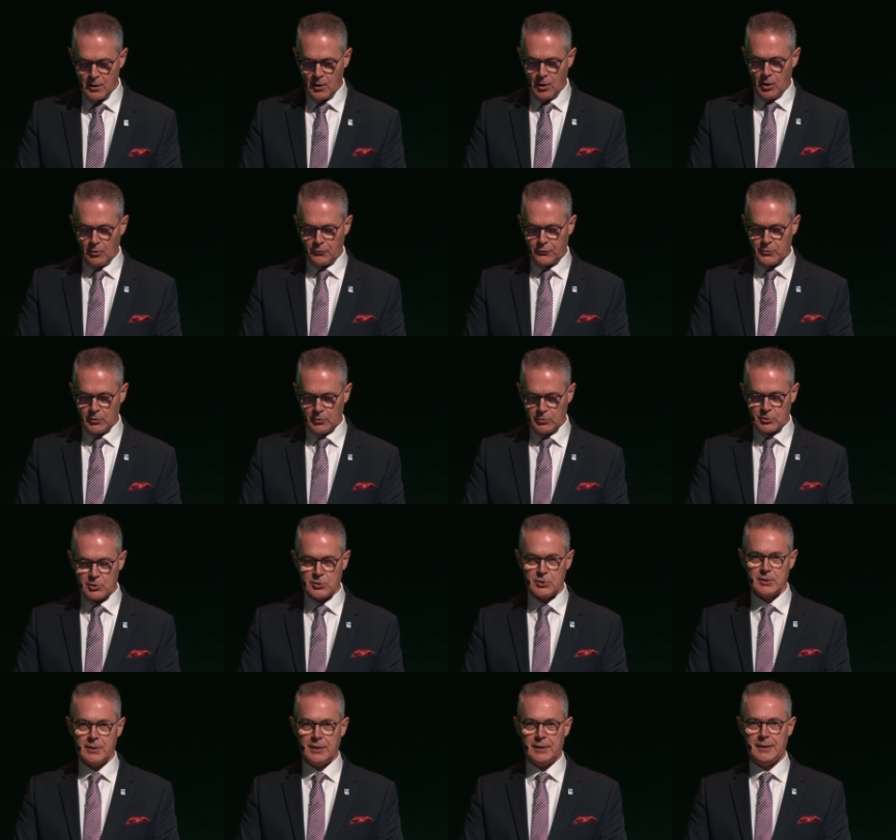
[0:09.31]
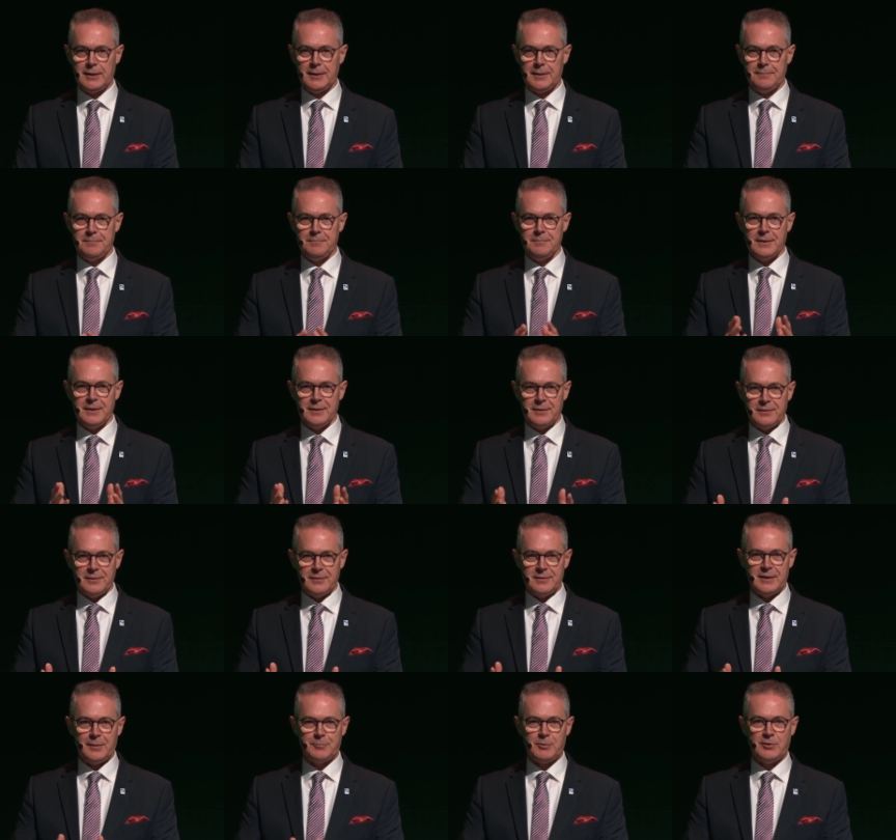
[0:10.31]
Of course, uh,
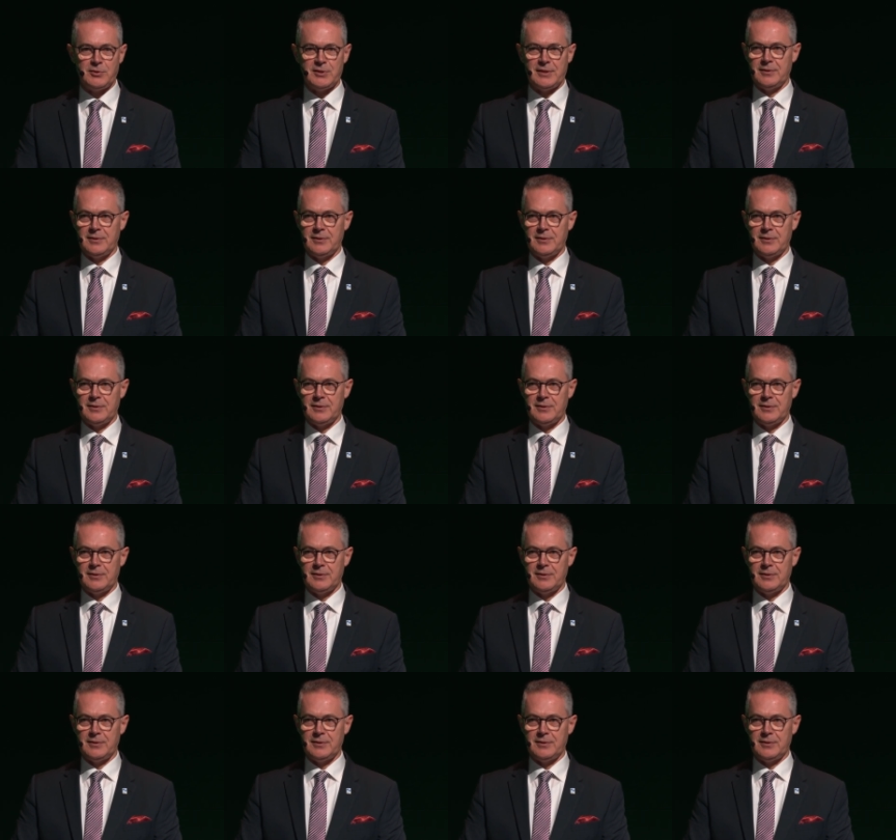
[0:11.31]
Deputy